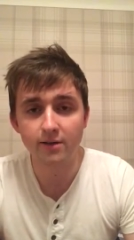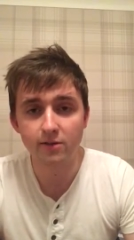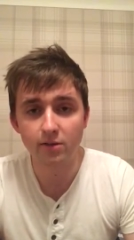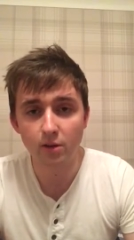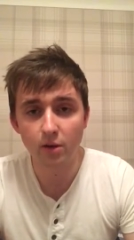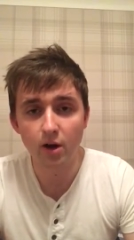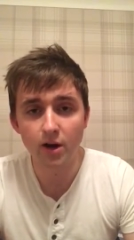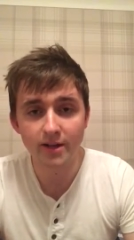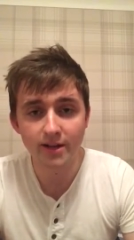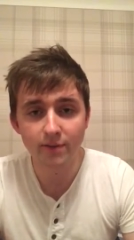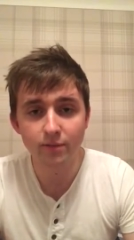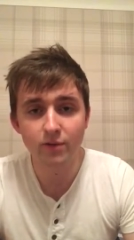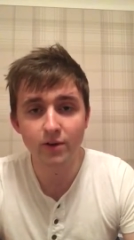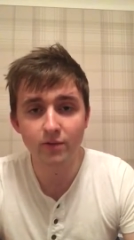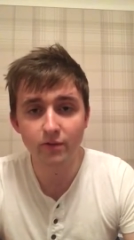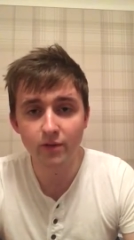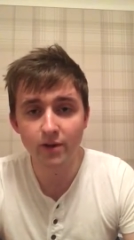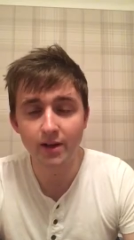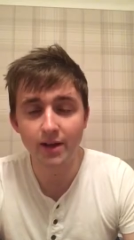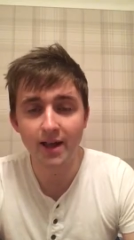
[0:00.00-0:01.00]
So I
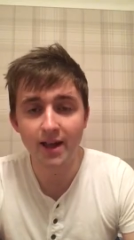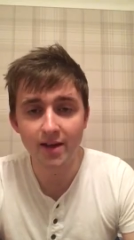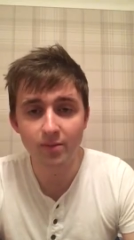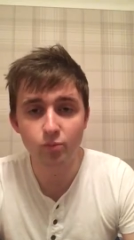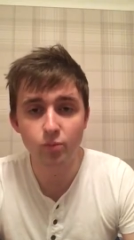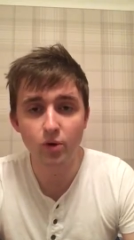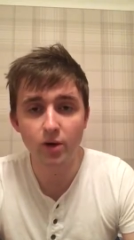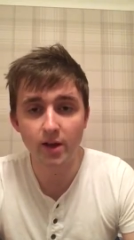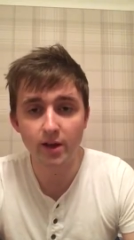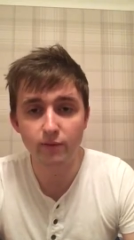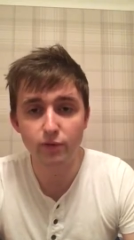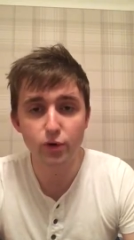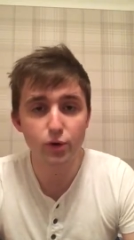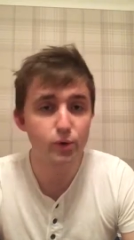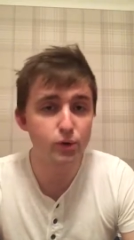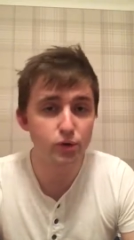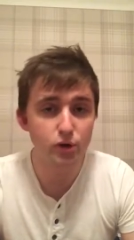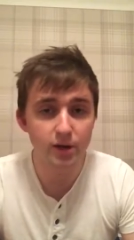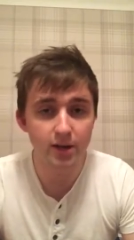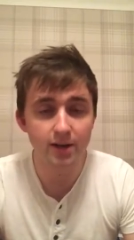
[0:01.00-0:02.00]
definitely think Headway. if
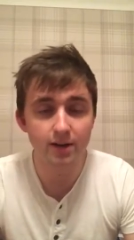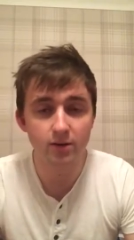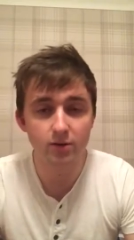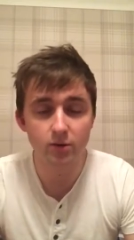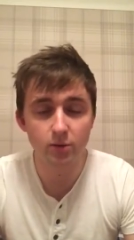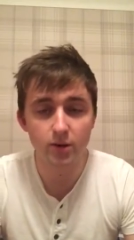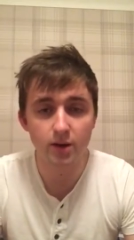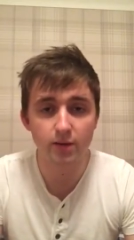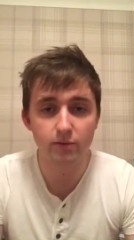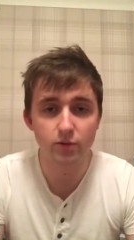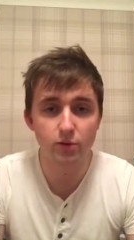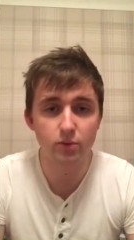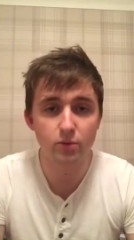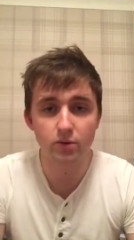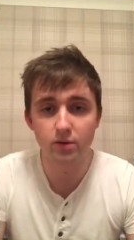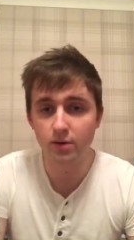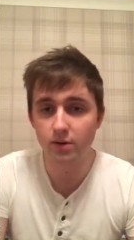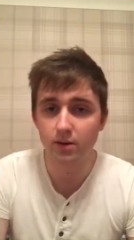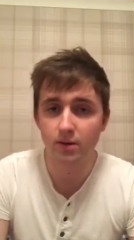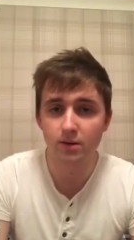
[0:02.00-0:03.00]
you look into it, if you
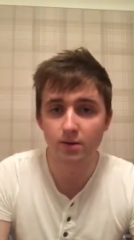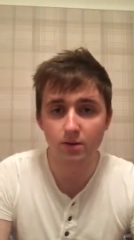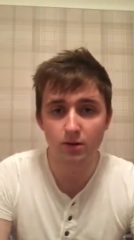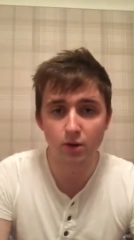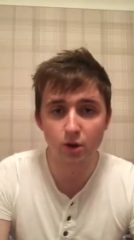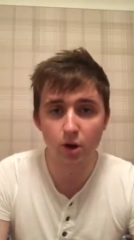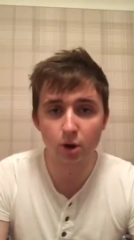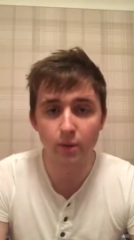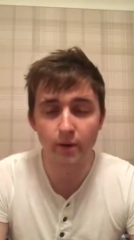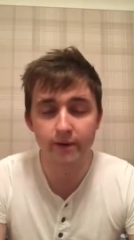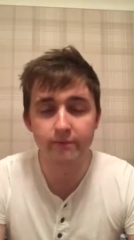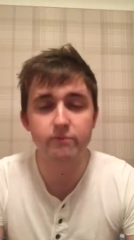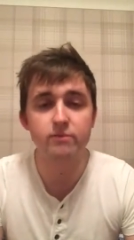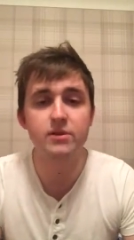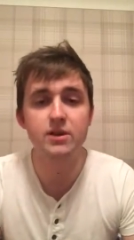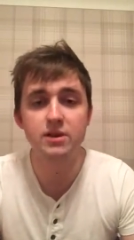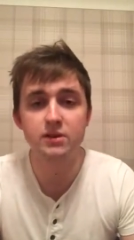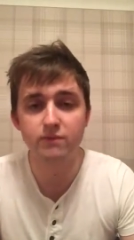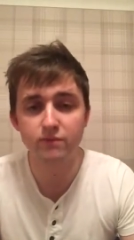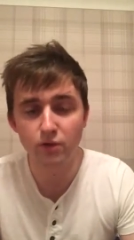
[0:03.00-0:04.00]
want to go away from
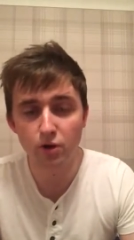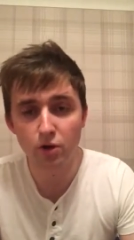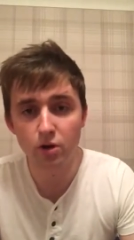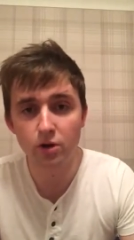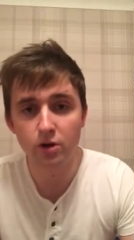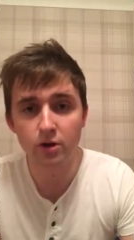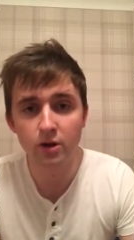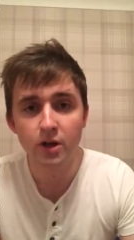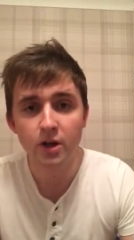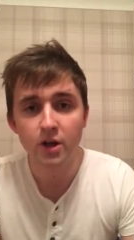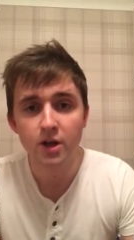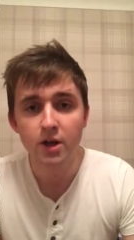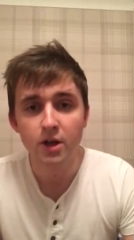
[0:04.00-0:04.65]
this vlog